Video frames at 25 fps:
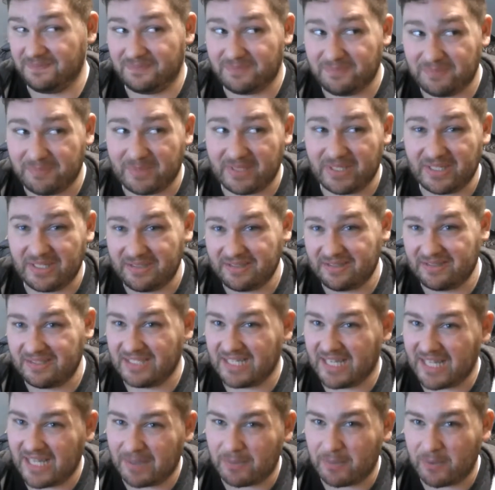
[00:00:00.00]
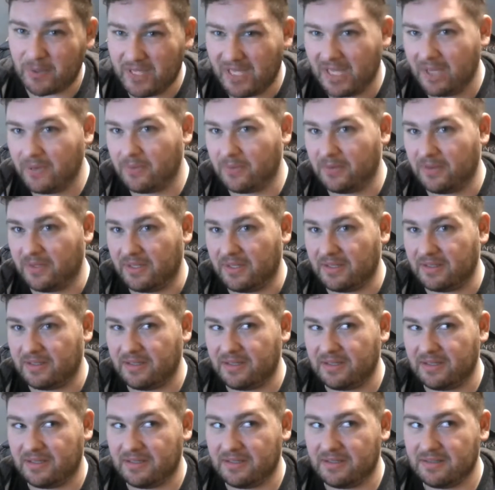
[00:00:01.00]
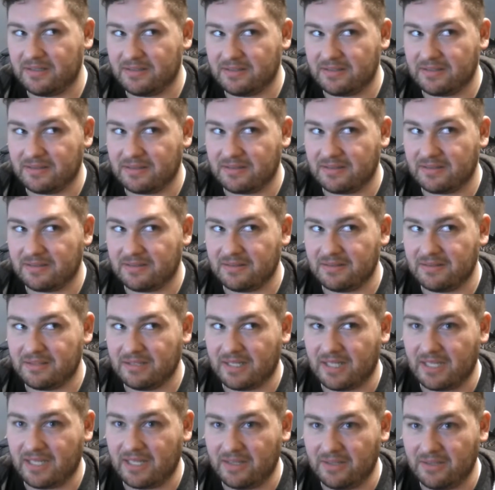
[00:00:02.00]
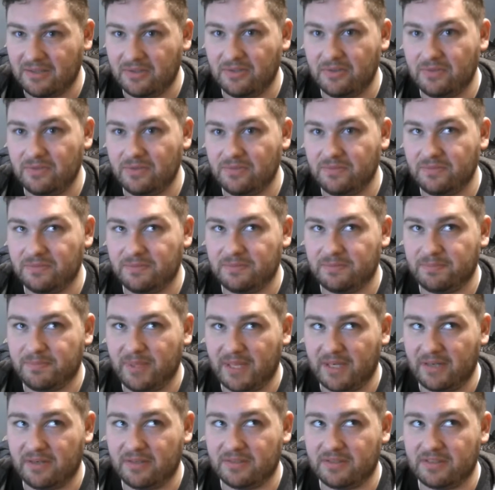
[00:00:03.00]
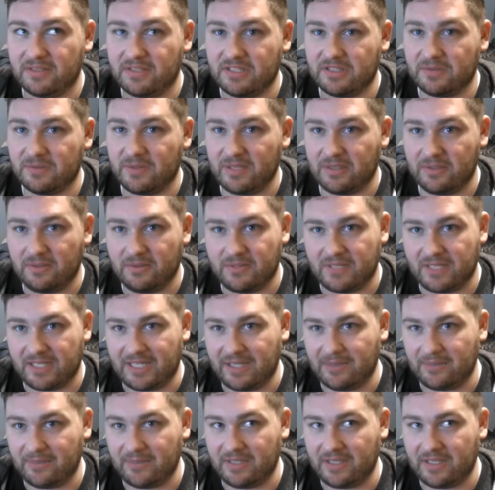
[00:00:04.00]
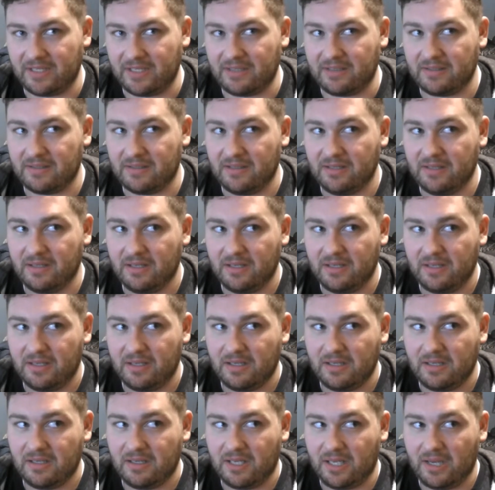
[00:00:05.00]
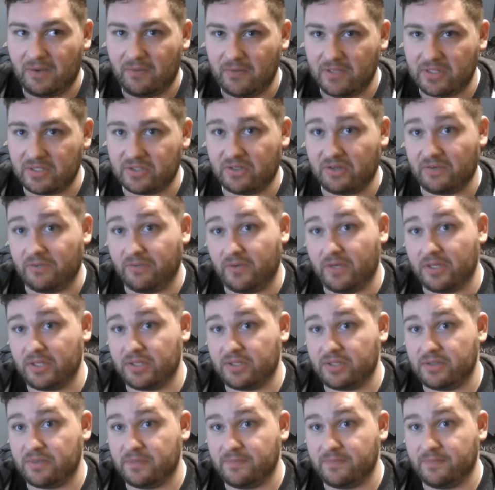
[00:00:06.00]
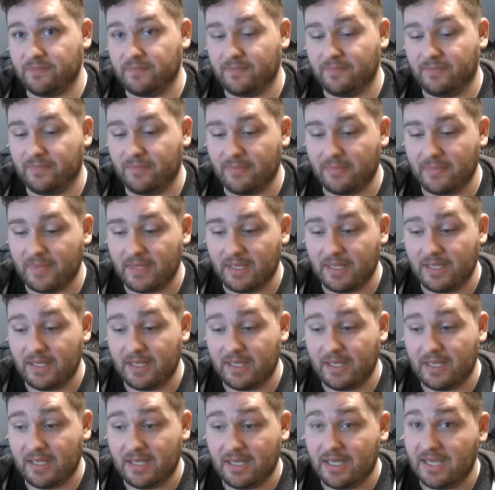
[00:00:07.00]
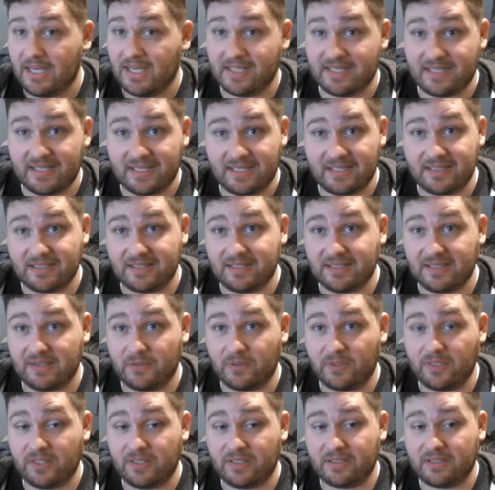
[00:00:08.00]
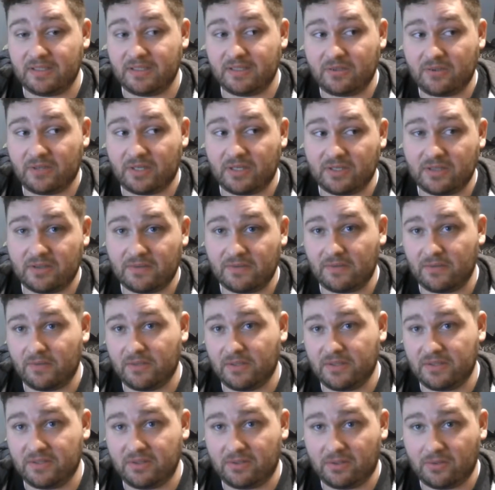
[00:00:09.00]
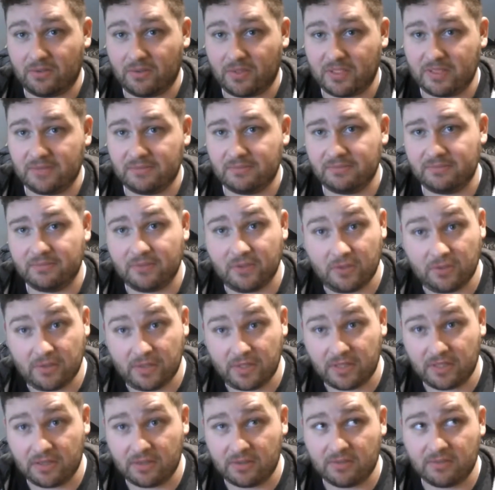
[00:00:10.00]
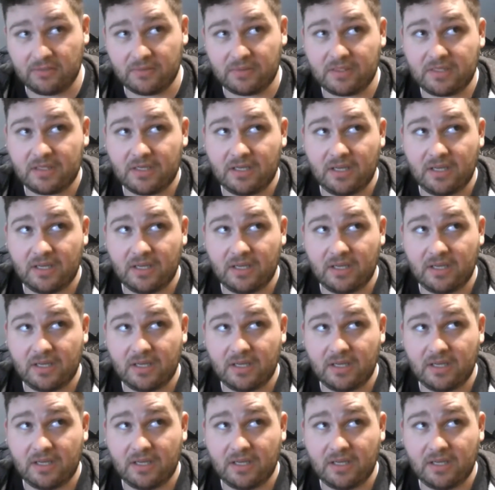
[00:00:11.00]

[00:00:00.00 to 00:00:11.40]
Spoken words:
But I'm okay with it, because he knew better to just make a new timeline and restart fresh. Is it going to stick when he does his crossover with Zero One? Who knows?